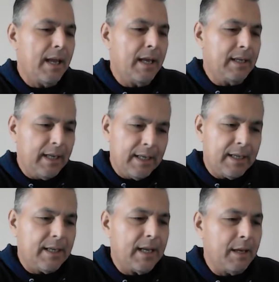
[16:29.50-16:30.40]
And in
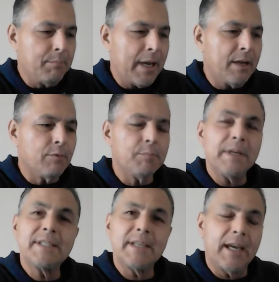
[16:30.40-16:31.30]
it a man will
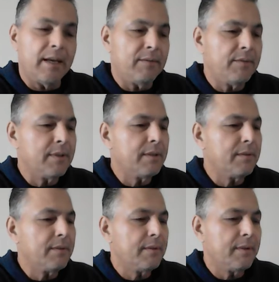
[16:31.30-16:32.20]
be saved,
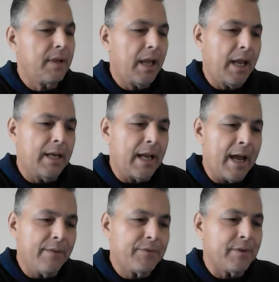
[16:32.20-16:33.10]
and
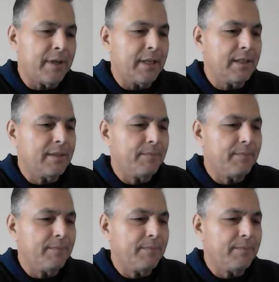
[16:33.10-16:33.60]
after it,